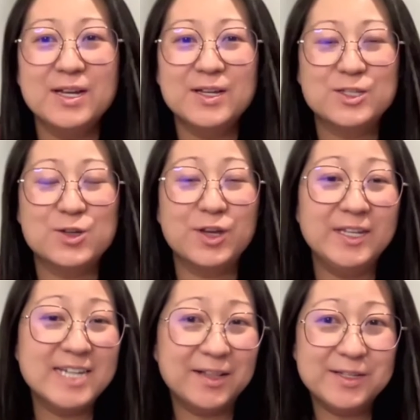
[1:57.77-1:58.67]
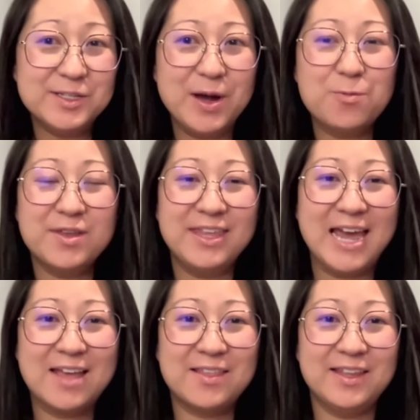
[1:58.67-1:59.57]
So can you tell us about what the
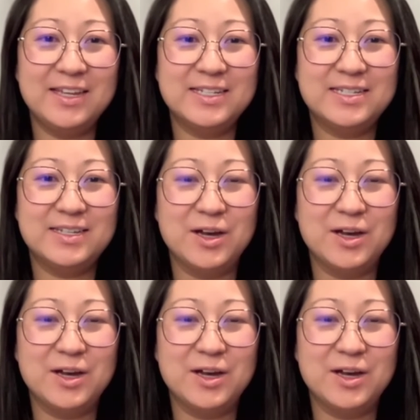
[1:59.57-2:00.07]
athlete